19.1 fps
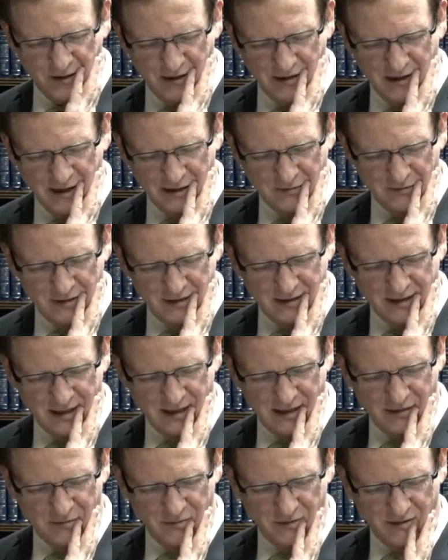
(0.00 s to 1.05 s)
that was
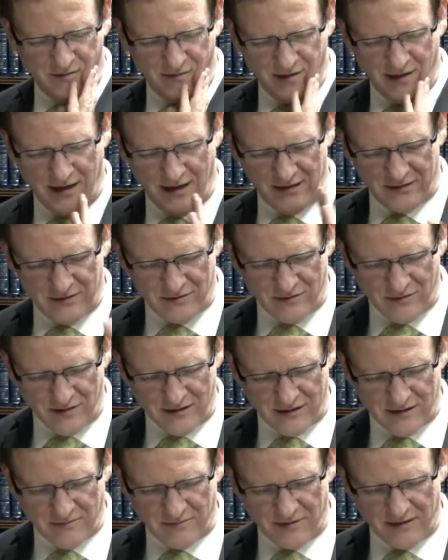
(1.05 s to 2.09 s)
stated with regards to
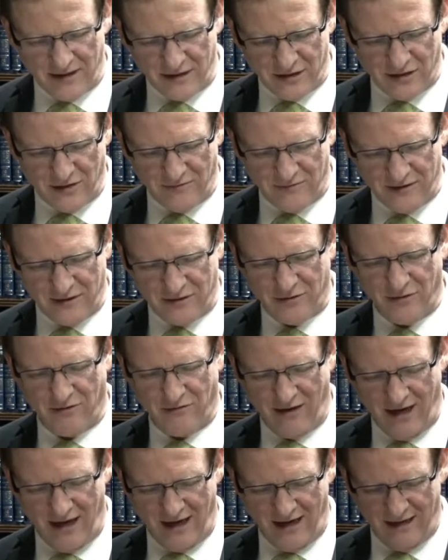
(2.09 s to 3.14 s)
interpretation of the
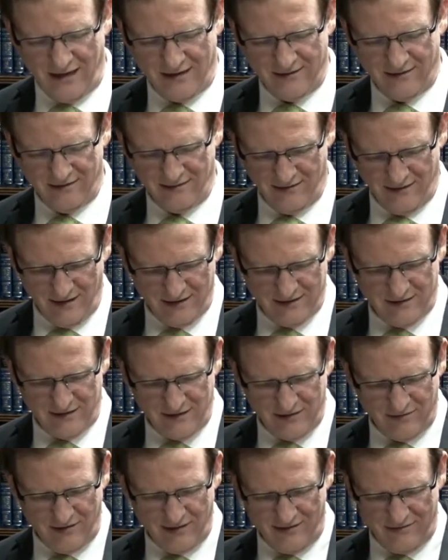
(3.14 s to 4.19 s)
Torah. Eretz
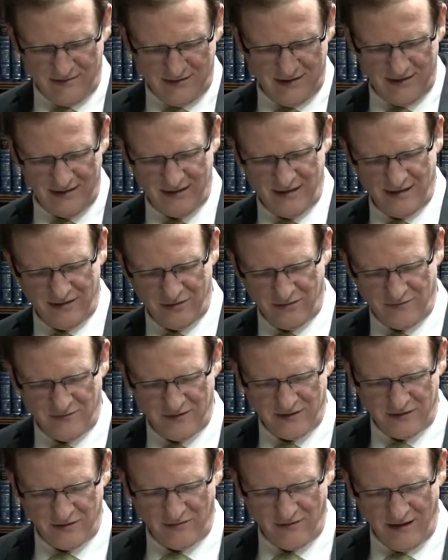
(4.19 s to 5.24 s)
Israel was the center of the
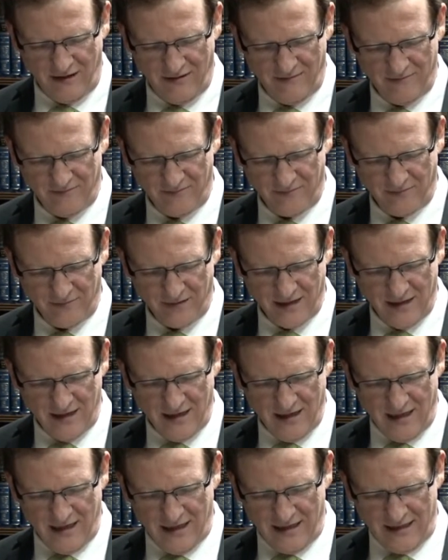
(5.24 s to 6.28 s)
Torah.
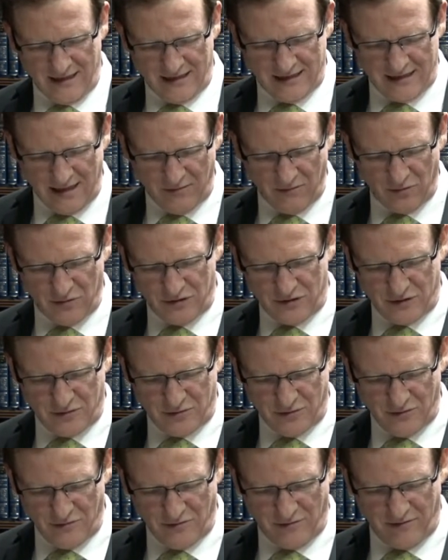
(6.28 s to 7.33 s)
The same was
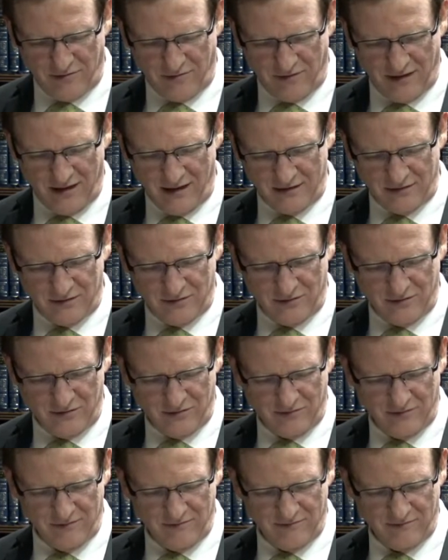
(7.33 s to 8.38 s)
true with regard
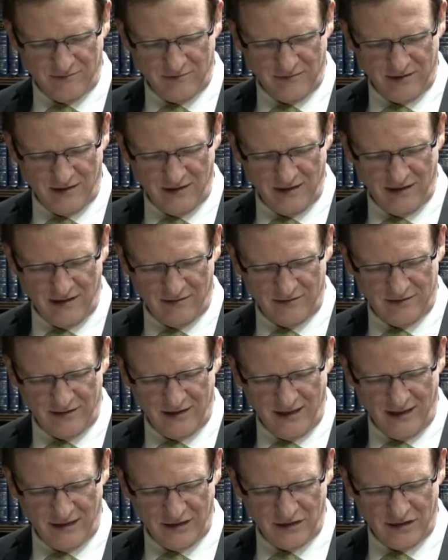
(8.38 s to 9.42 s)
to uh,
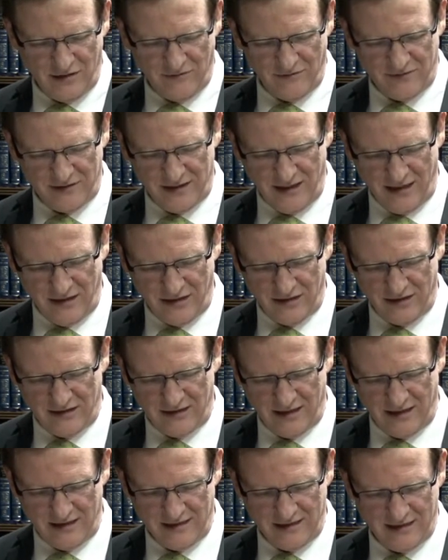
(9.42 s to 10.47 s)
ordination of
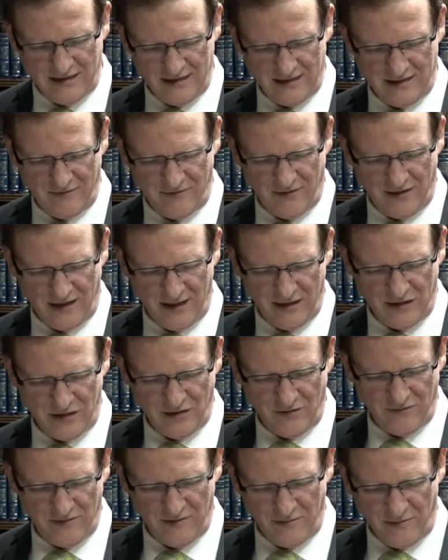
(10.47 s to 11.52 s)
sages and
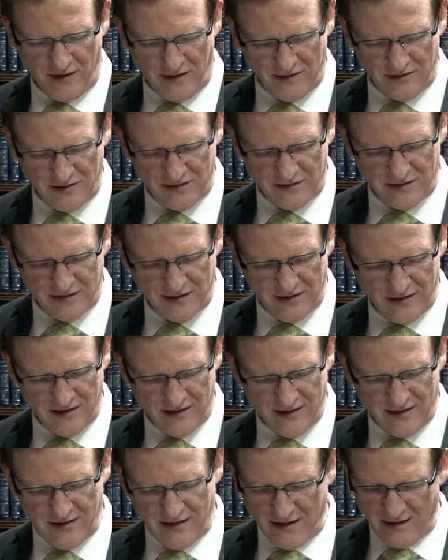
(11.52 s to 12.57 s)
sanctification of the monks.
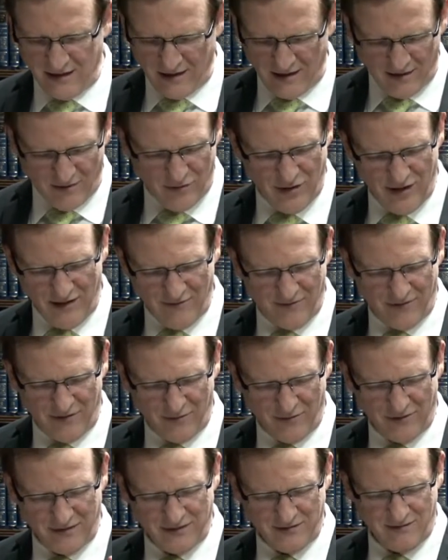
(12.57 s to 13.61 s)
However,
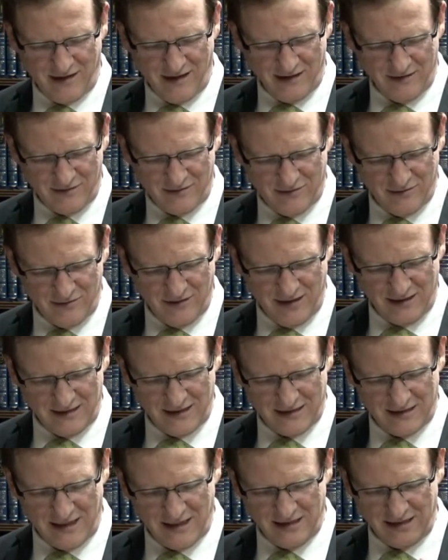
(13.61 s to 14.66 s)
with regards to
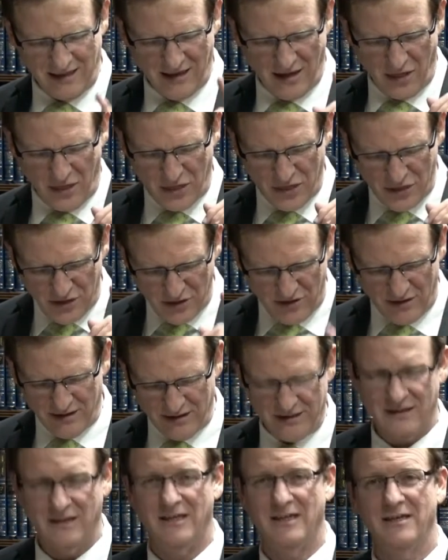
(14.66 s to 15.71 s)
exercising
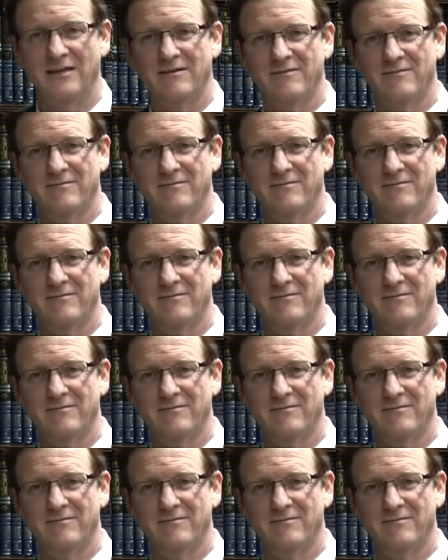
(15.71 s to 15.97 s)
authority,